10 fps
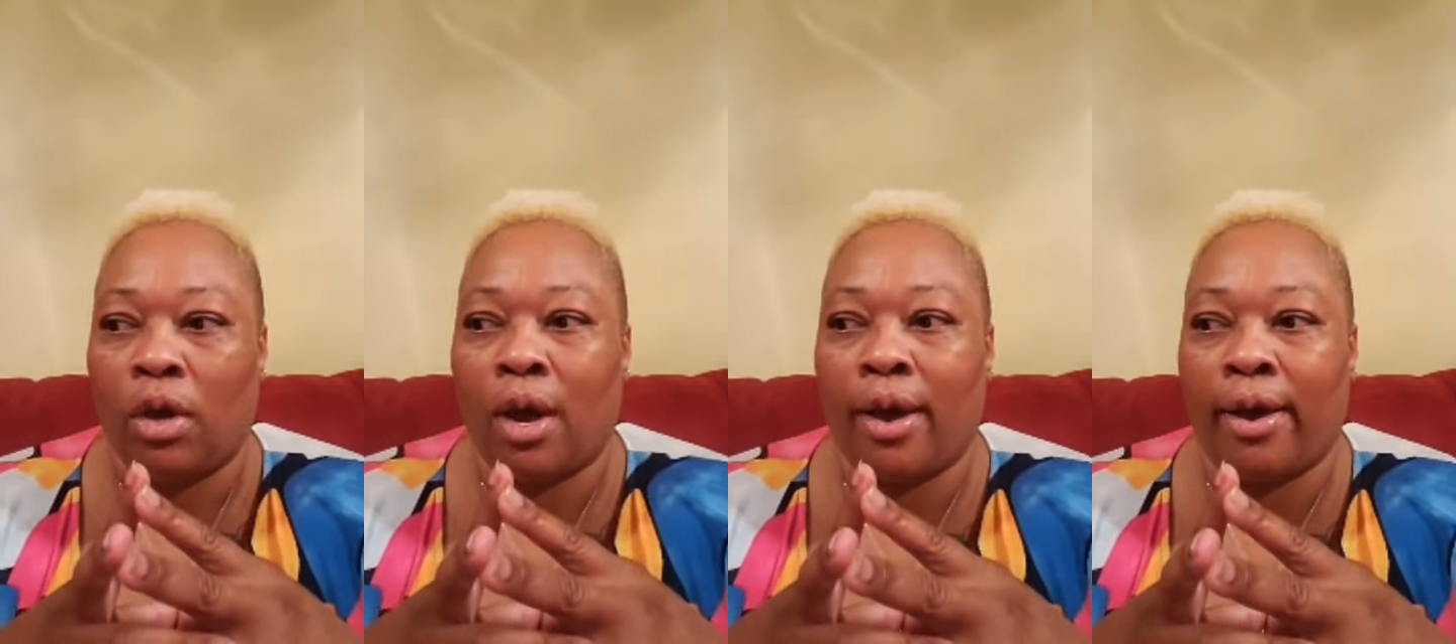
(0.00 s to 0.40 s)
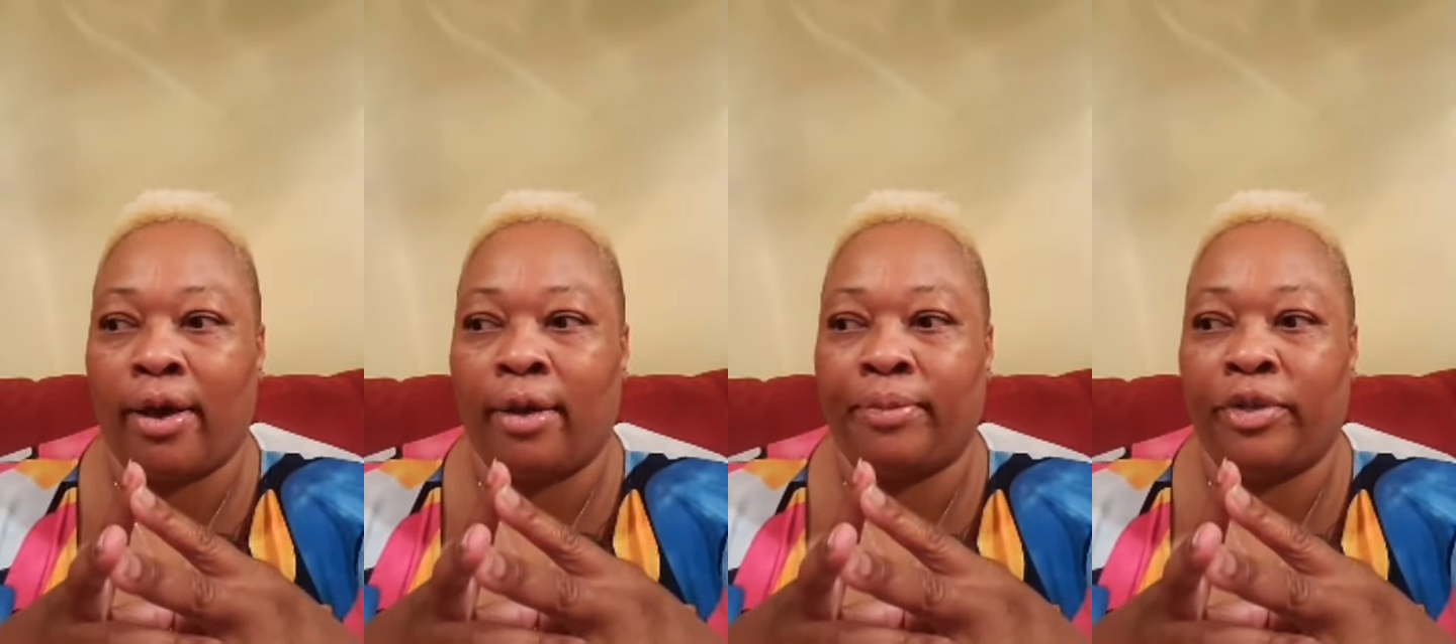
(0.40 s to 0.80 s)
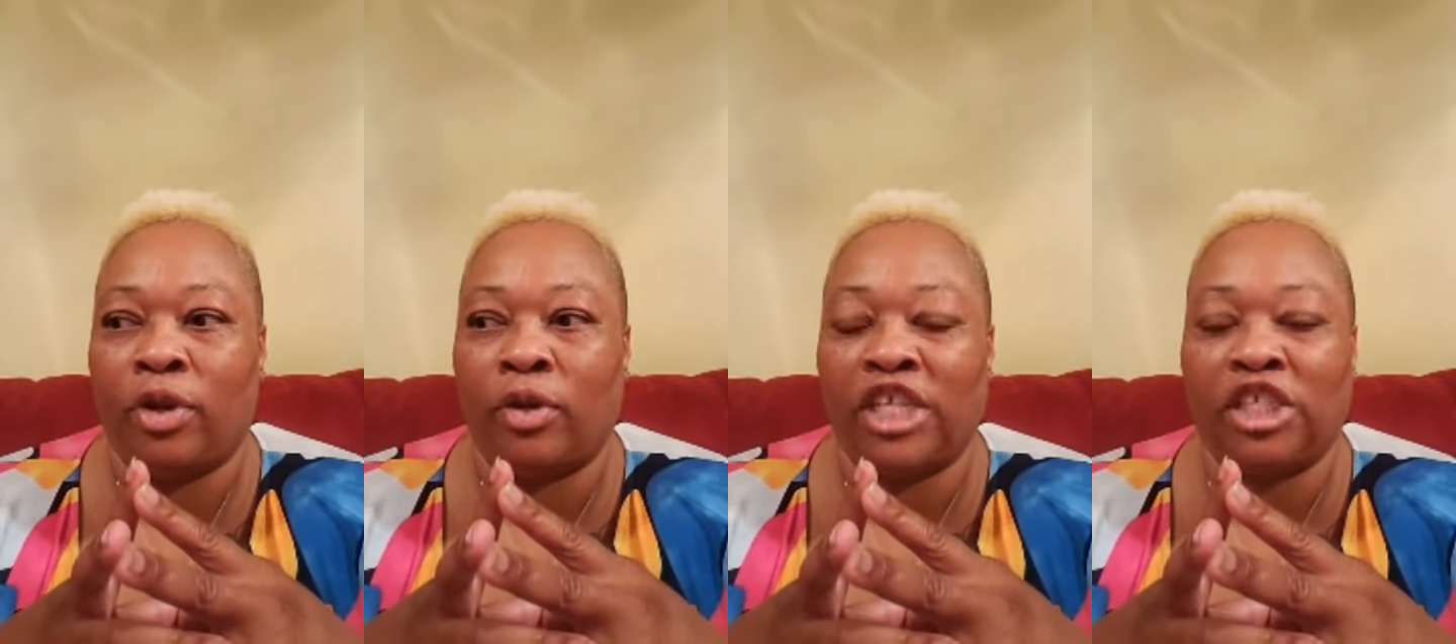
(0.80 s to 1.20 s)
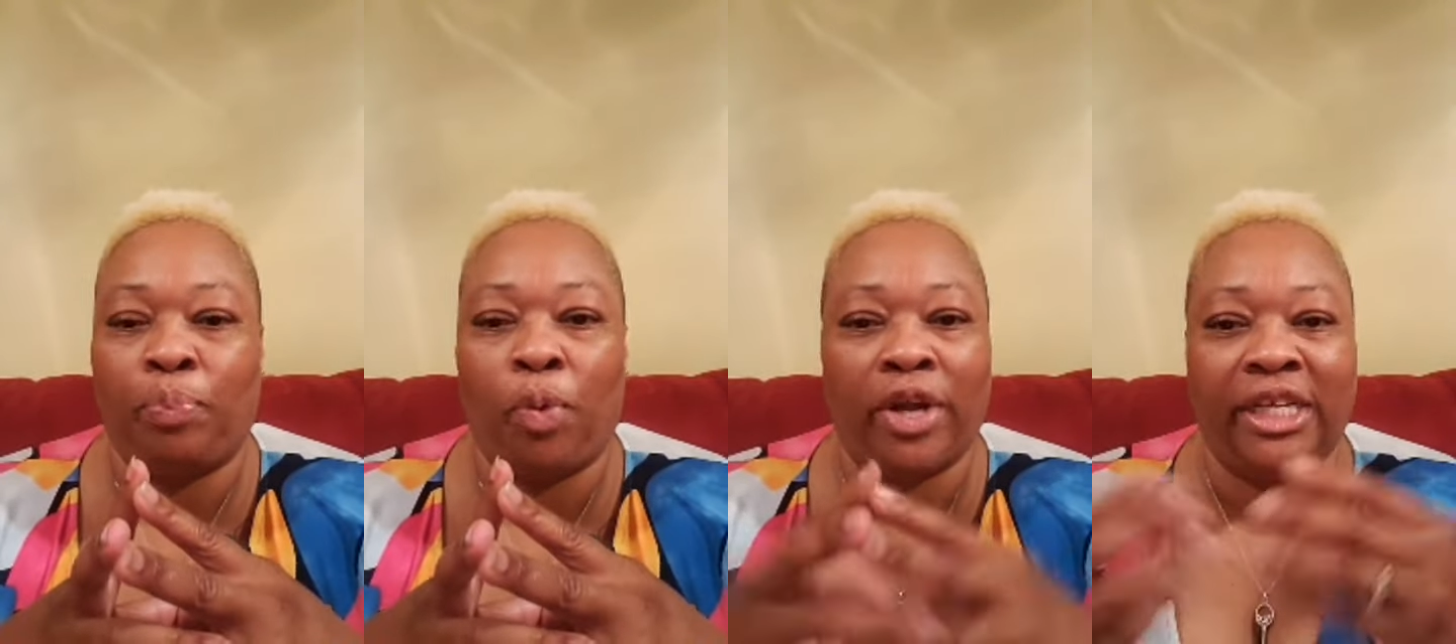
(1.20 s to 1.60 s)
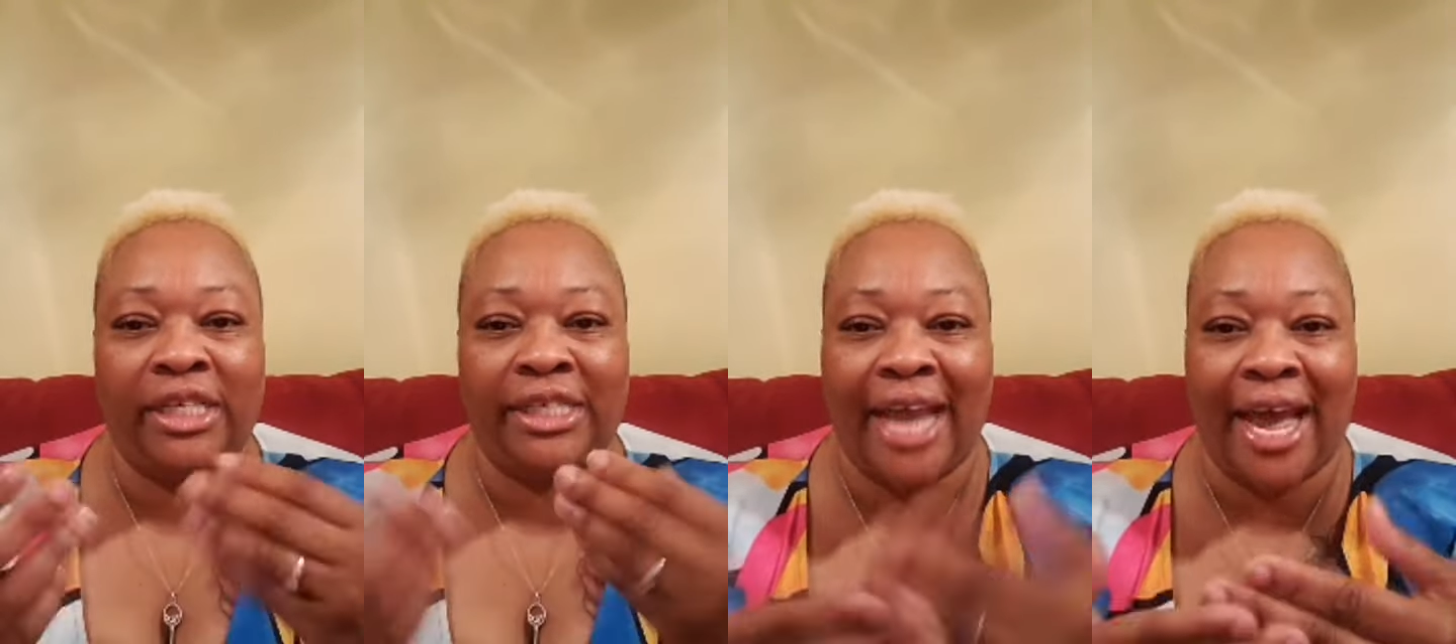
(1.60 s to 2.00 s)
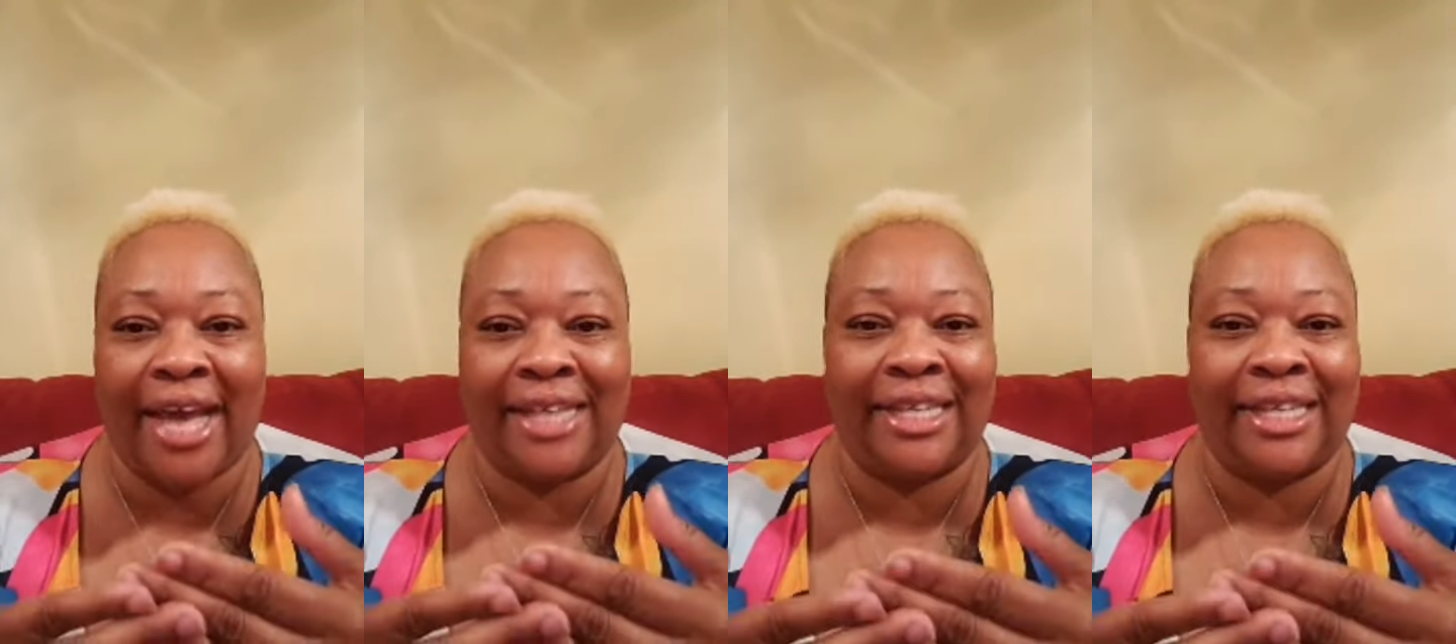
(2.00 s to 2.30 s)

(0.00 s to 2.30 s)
Um, you know, let's support these guys.